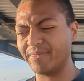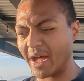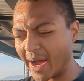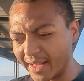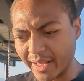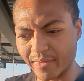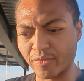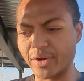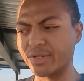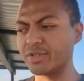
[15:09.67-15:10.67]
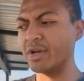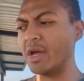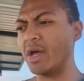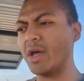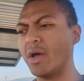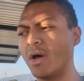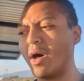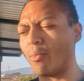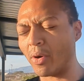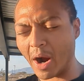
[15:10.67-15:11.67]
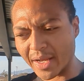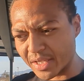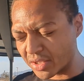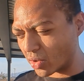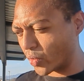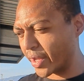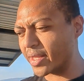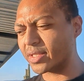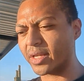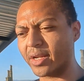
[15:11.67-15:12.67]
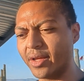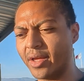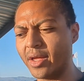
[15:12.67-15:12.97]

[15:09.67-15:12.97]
High leverage, process oriented,